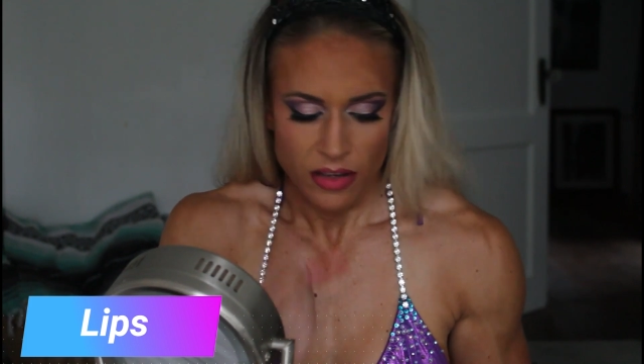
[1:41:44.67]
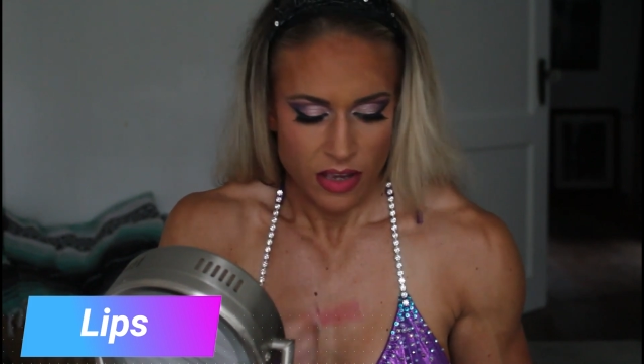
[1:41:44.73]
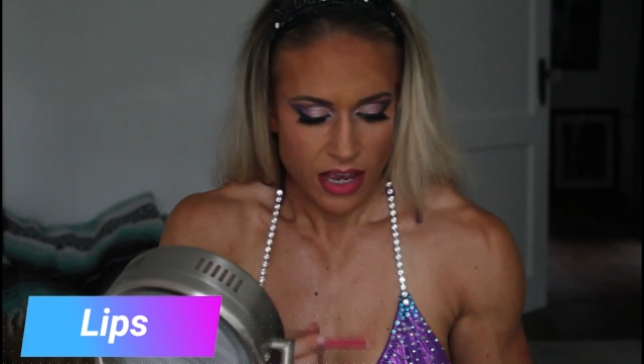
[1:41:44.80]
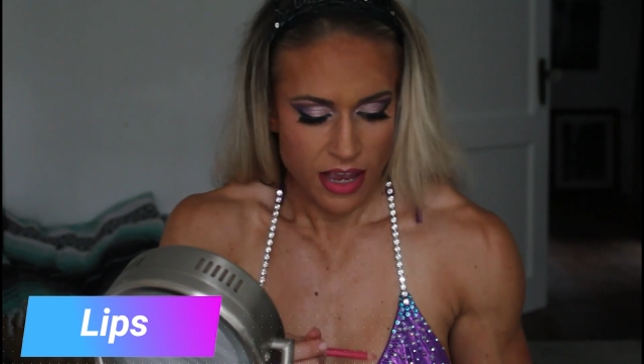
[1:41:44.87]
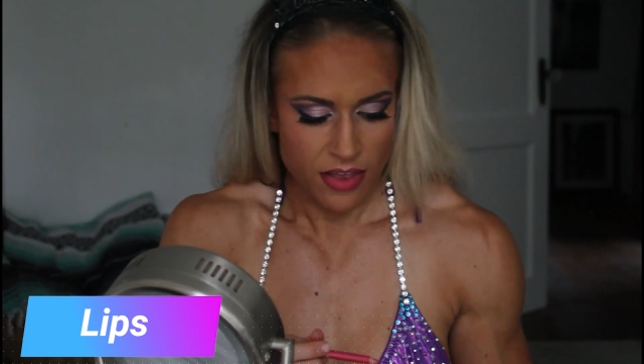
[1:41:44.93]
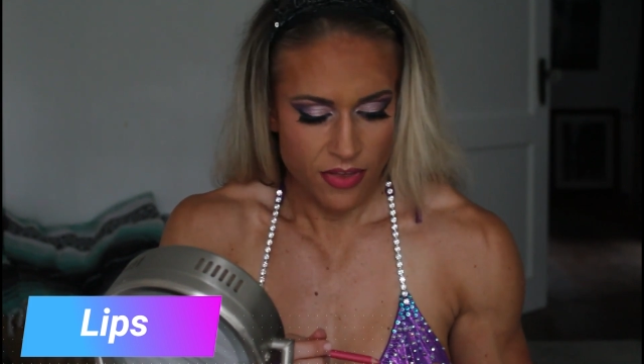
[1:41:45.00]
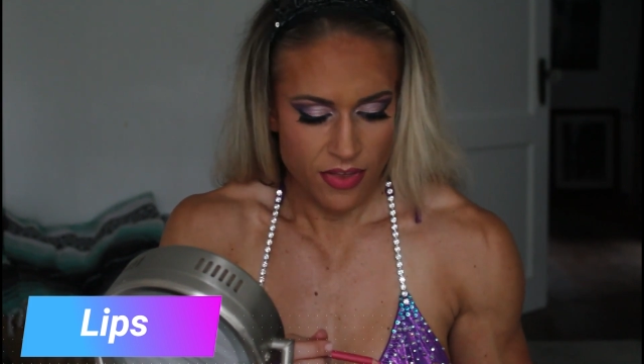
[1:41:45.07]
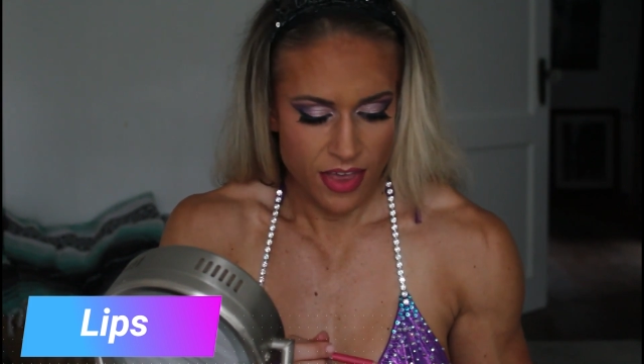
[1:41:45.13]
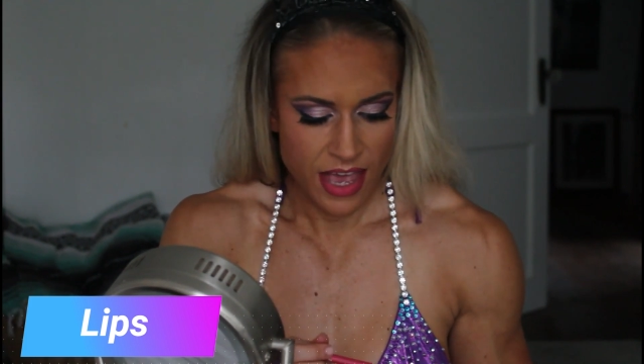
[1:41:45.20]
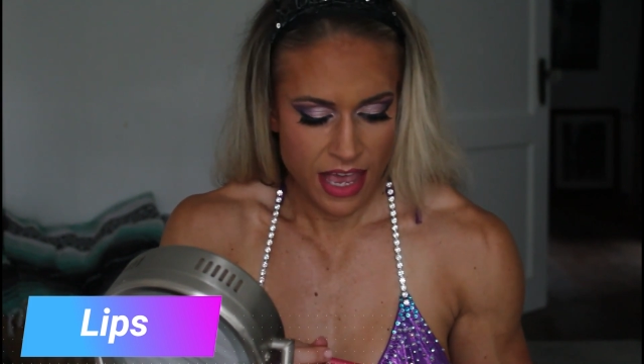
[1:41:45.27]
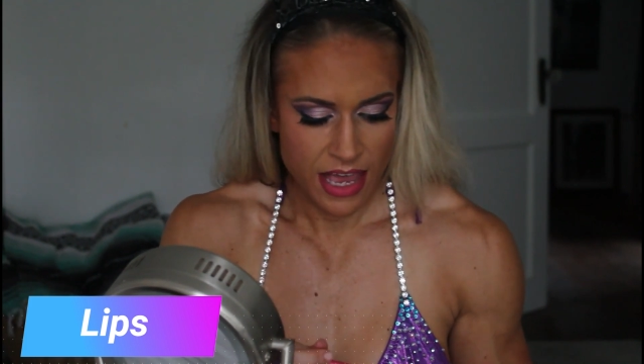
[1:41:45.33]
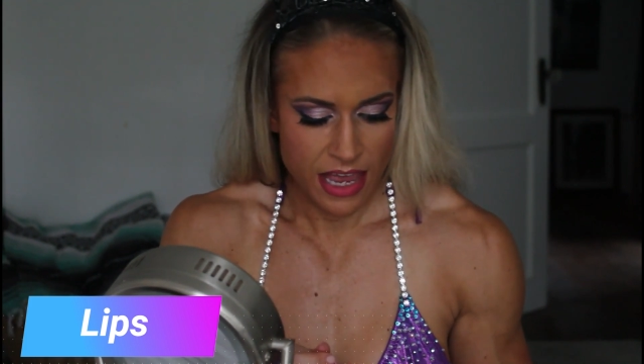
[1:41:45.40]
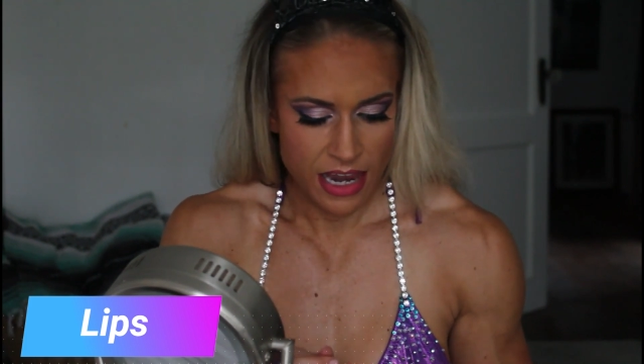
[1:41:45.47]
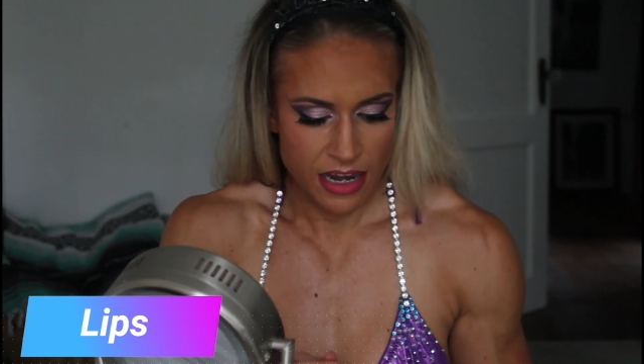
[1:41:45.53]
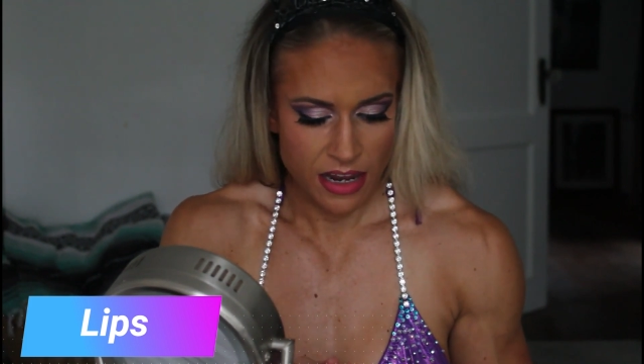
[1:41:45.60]
And
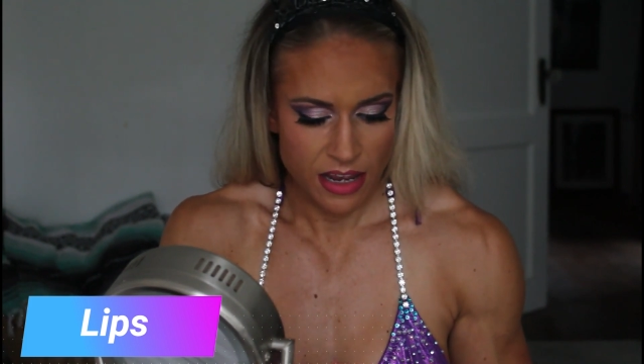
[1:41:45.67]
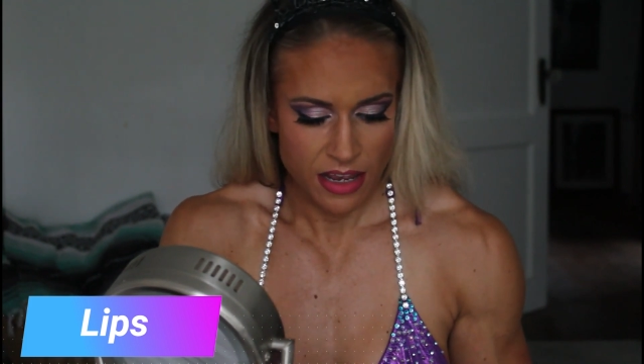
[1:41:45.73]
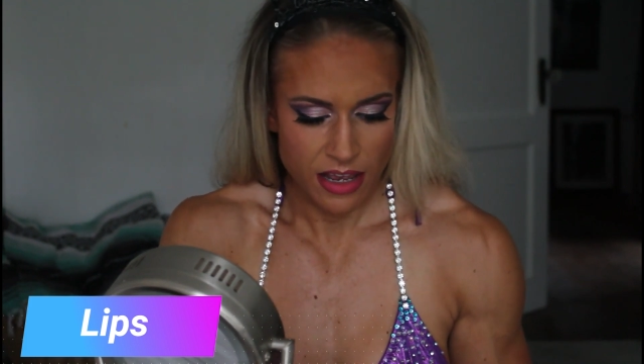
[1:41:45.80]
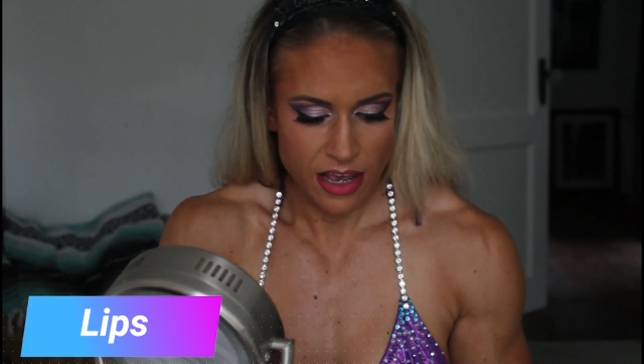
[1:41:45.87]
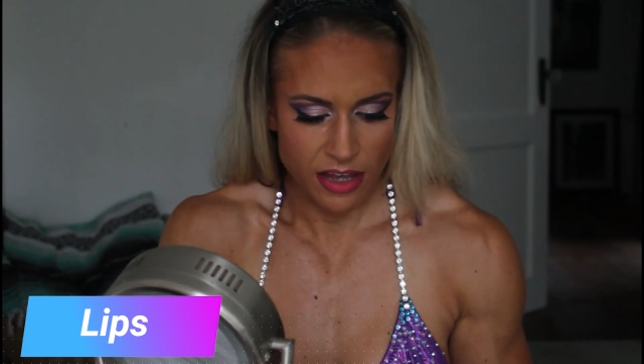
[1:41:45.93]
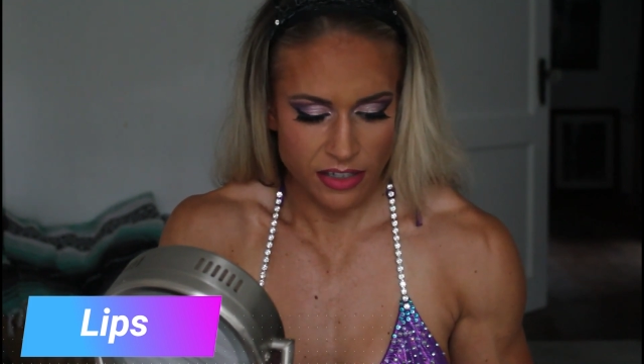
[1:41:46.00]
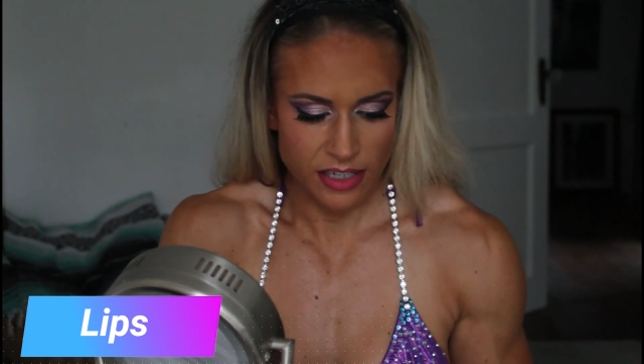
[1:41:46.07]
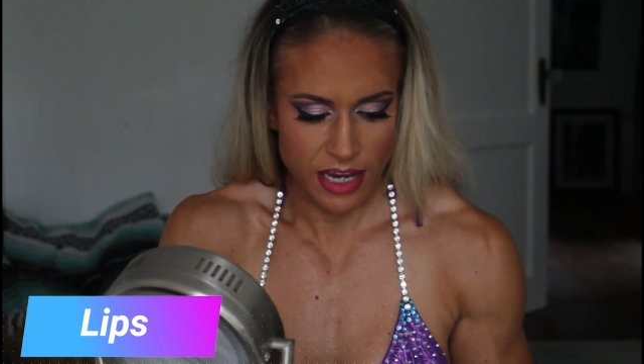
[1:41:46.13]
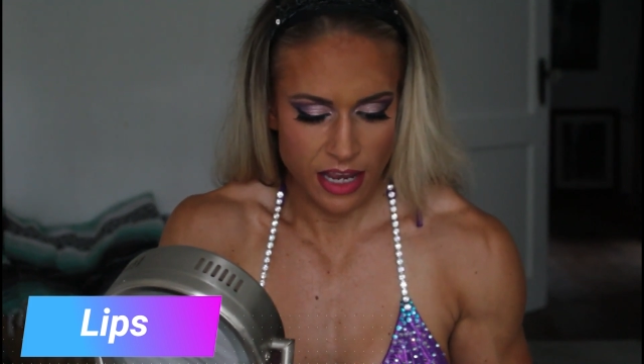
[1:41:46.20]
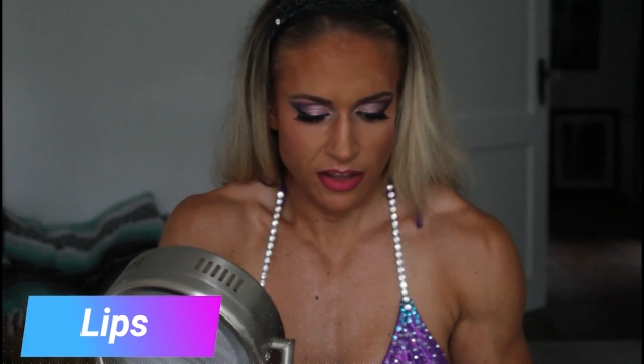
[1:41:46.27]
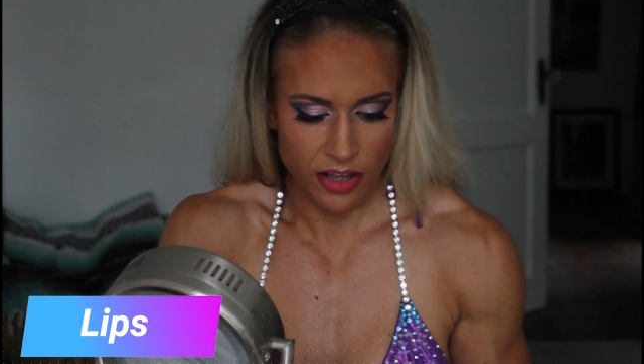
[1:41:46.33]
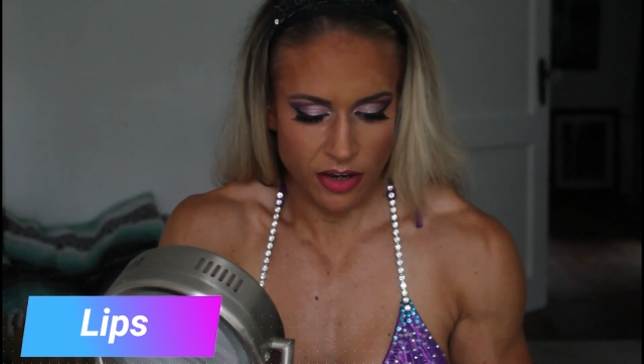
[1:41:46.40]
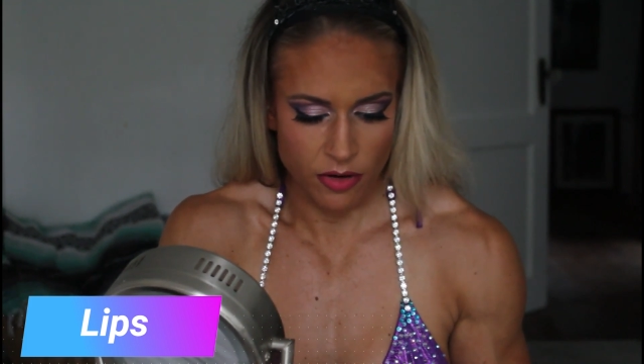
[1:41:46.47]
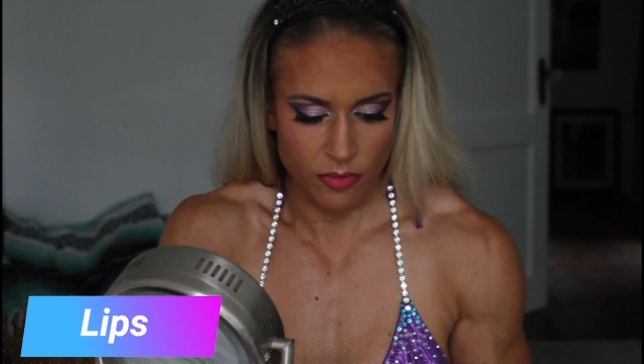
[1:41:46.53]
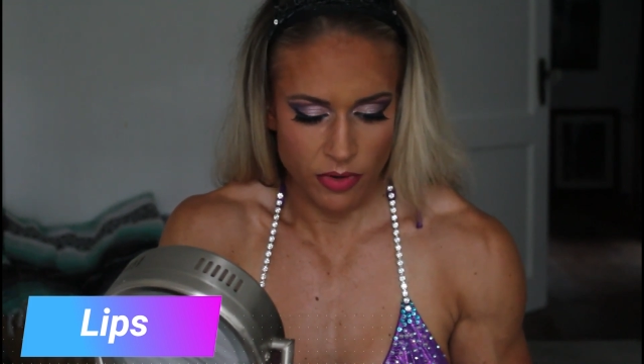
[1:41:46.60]
then I'll take
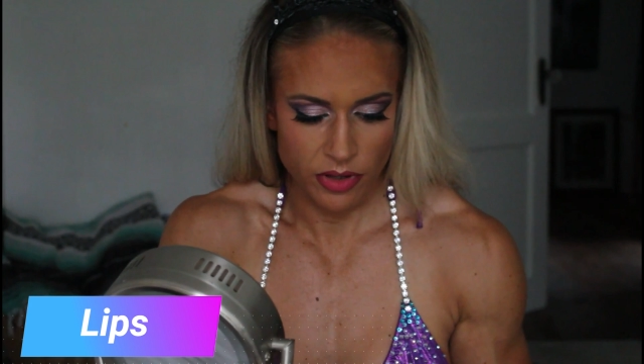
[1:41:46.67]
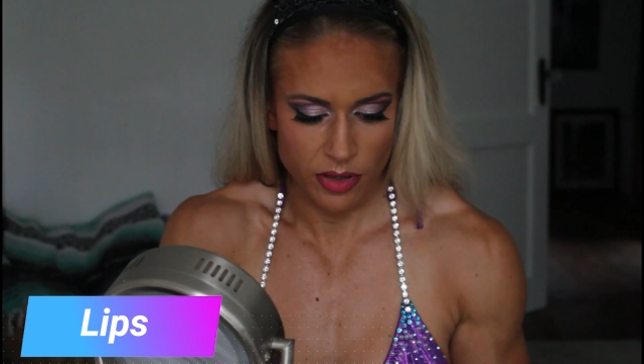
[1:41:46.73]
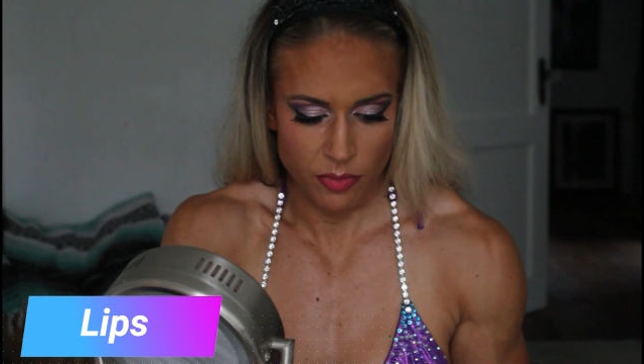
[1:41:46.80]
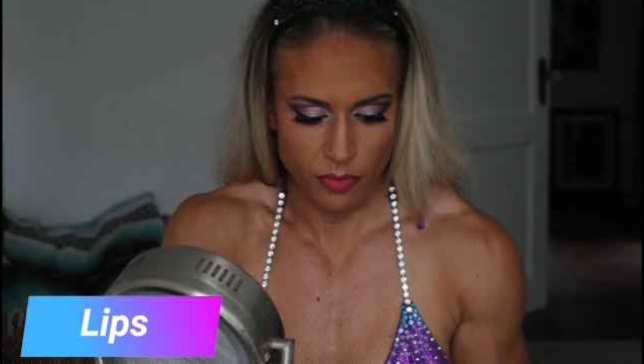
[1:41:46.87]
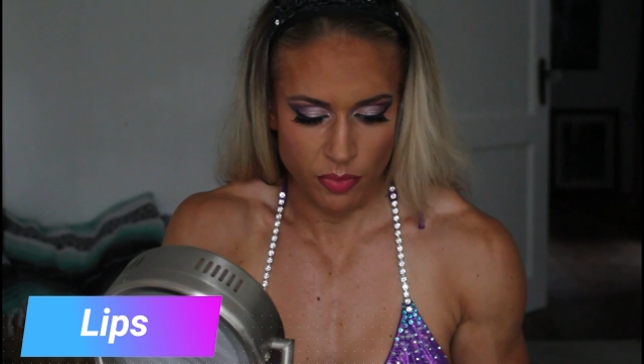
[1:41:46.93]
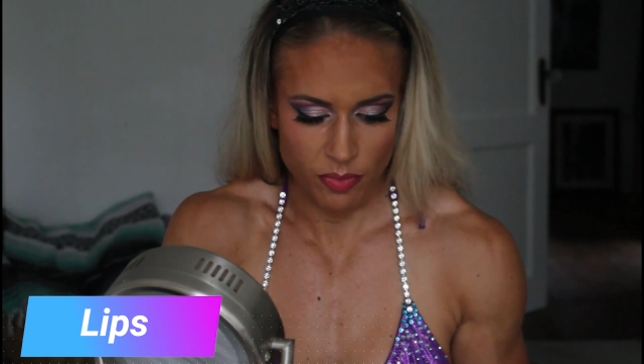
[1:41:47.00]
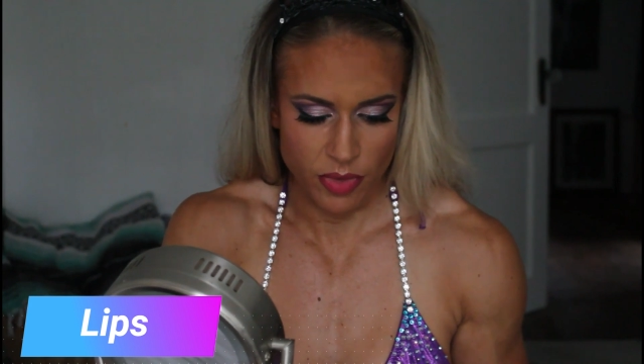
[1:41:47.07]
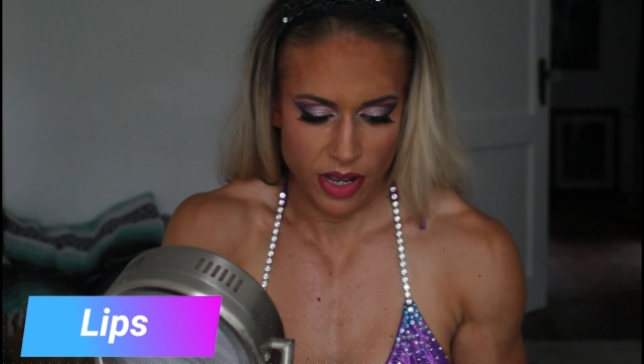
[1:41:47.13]
like a really,